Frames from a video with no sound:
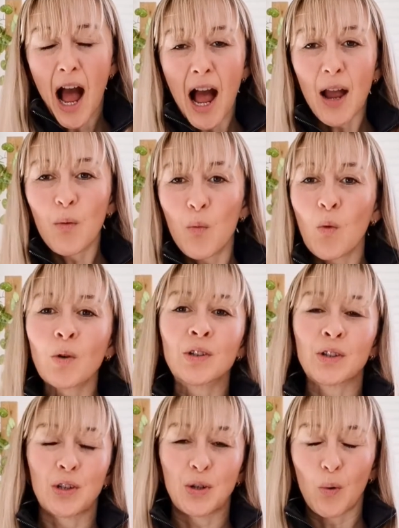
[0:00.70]
I want
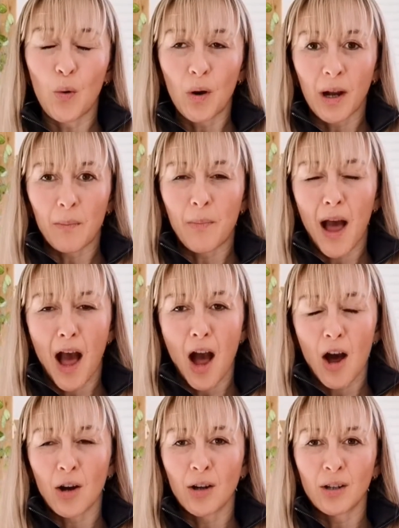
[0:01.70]
to talk
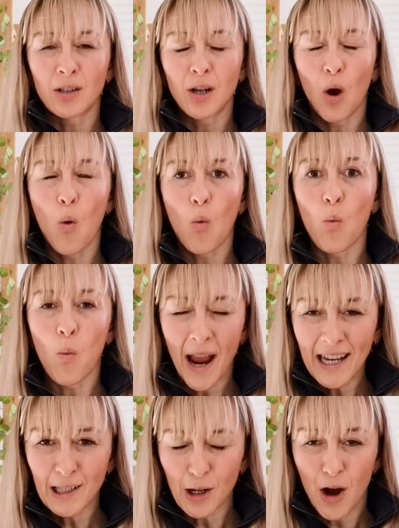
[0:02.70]
about
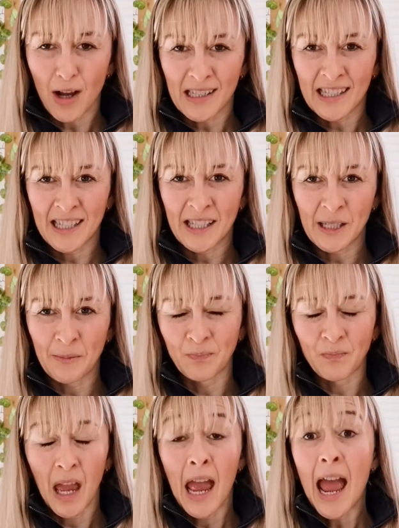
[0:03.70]
weight loss.
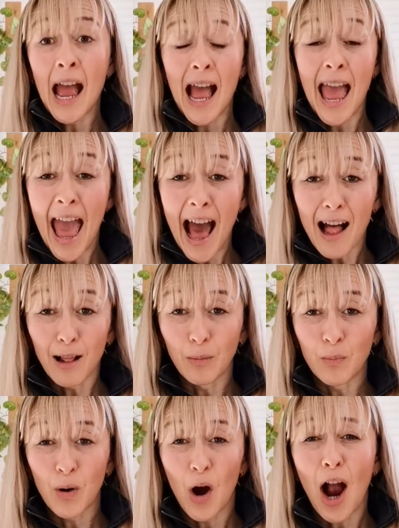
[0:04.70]

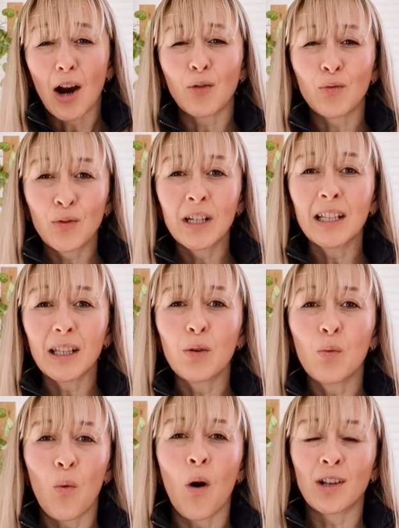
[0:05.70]
Help! I really
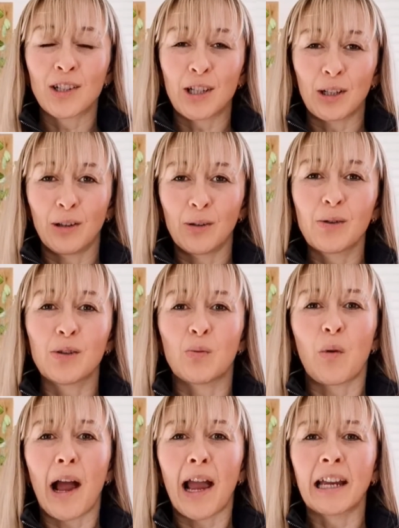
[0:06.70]
want to lose
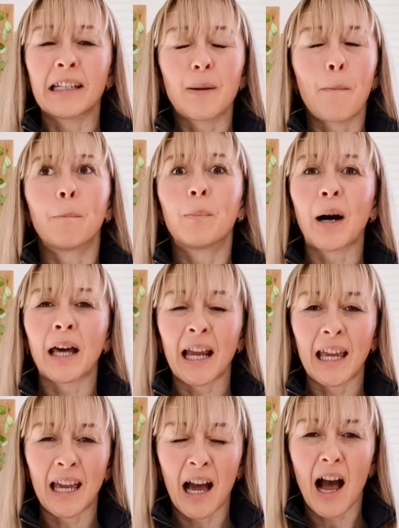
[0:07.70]
weight, but I
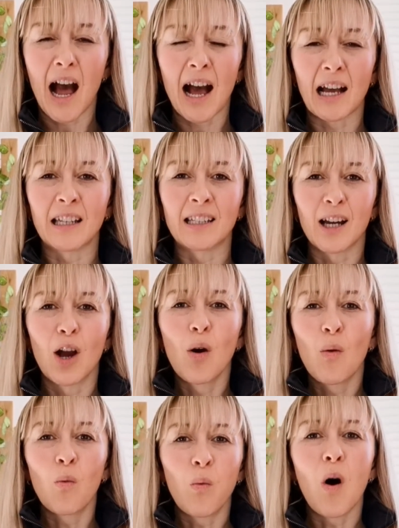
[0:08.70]
can't.
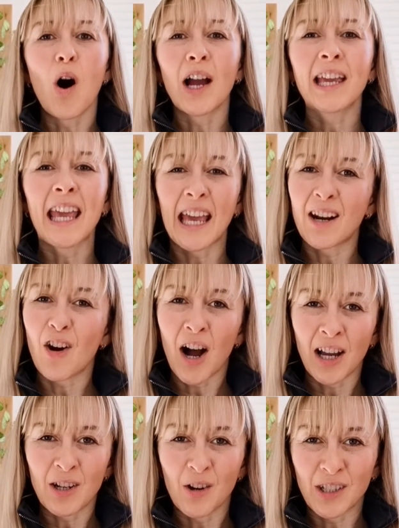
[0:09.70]
Why can
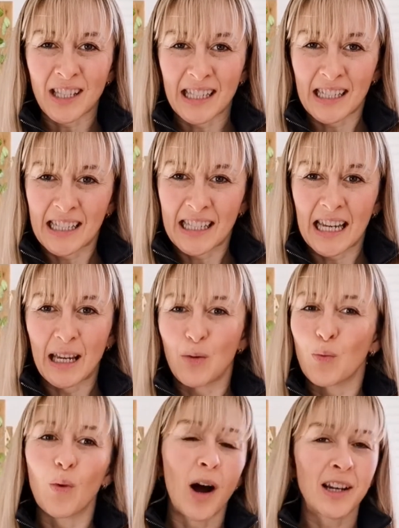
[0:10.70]
I not succeed?
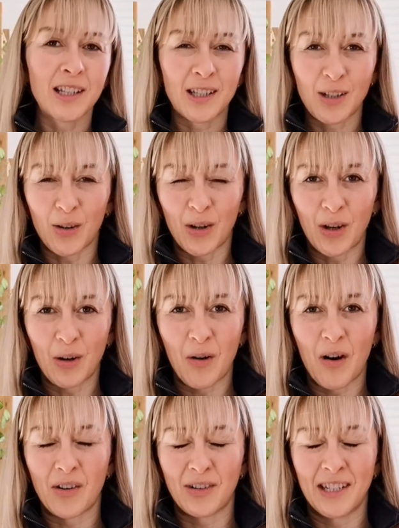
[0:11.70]
What is going
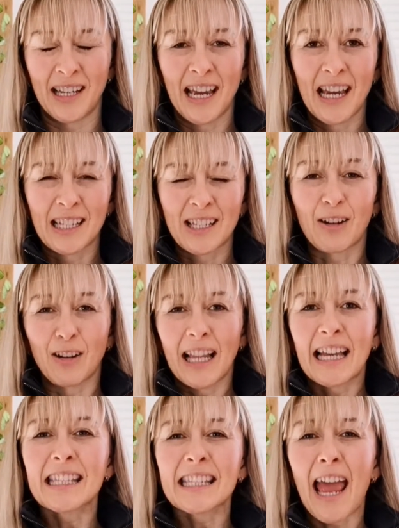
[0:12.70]
on? So
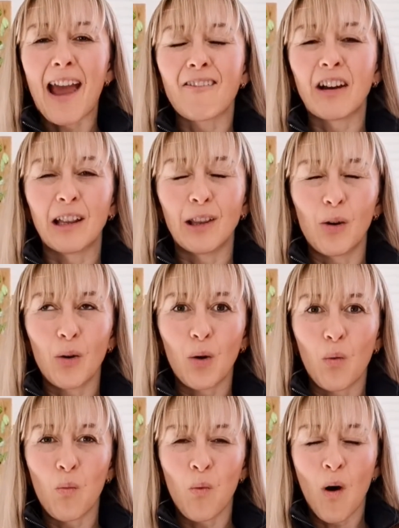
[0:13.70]
let's have a look
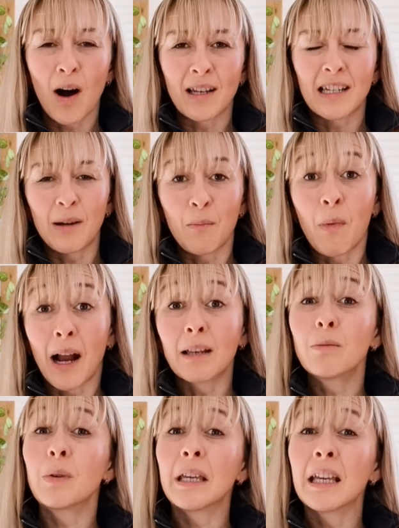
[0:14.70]
what
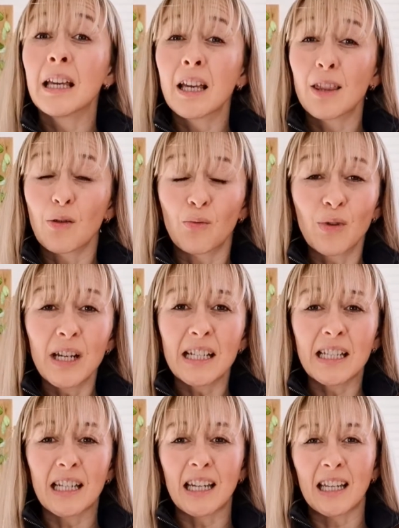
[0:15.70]
might be the
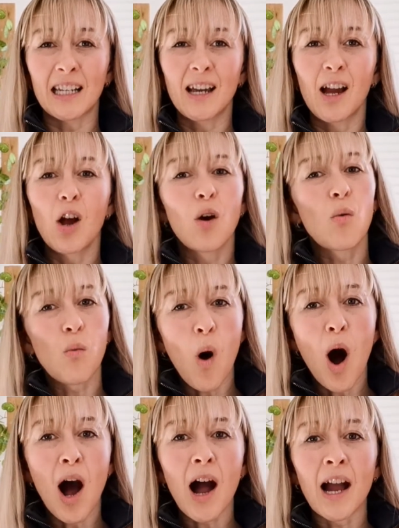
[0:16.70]
reason
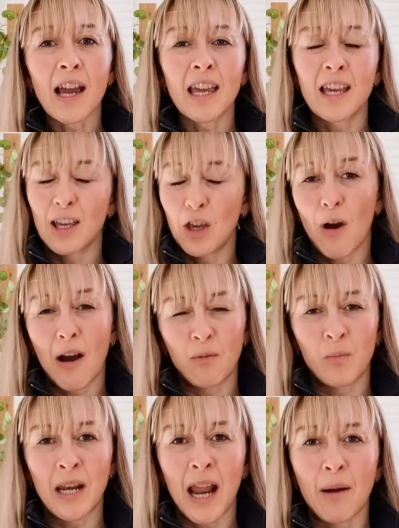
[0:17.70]
why you
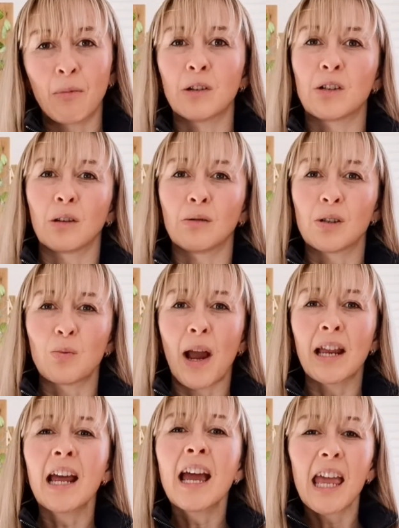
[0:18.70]
haven't been able to lose
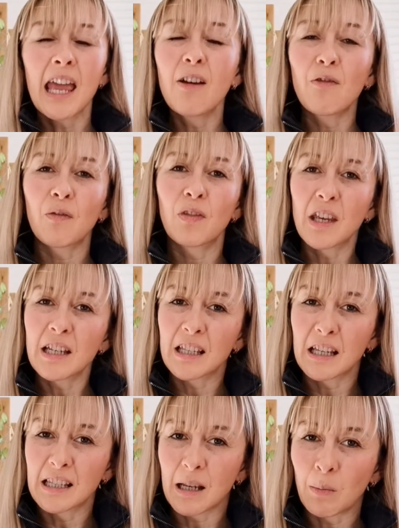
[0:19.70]
weight if this
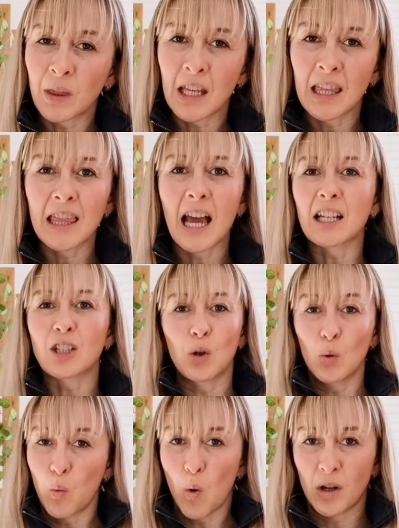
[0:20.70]
is something that
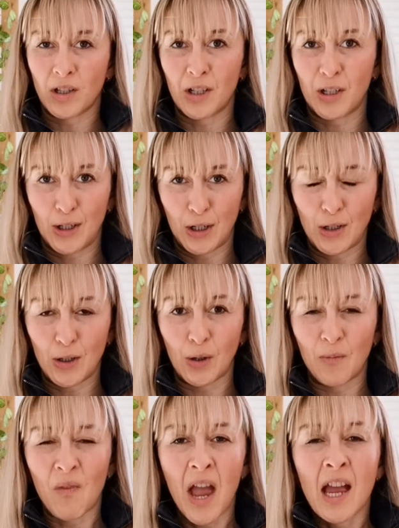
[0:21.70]
you want to do.
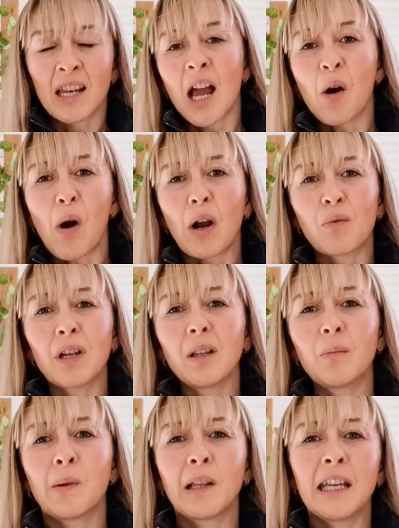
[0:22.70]
Now, I really
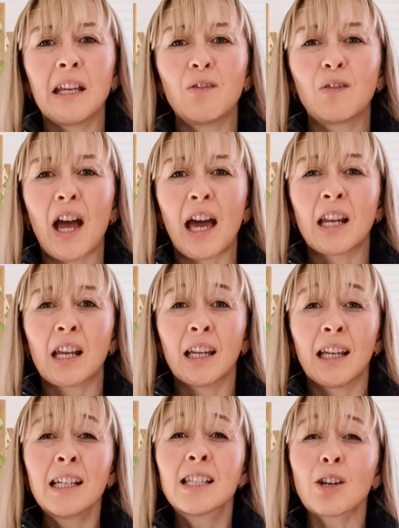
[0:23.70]
believe that
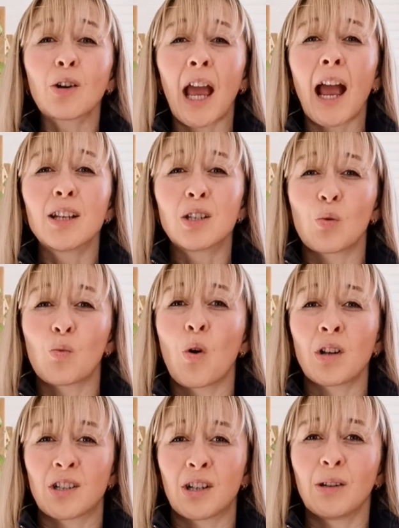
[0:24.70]
it's okay to
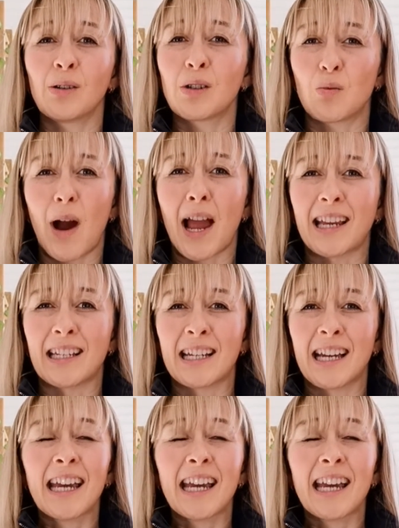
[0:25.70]
want to lose weight.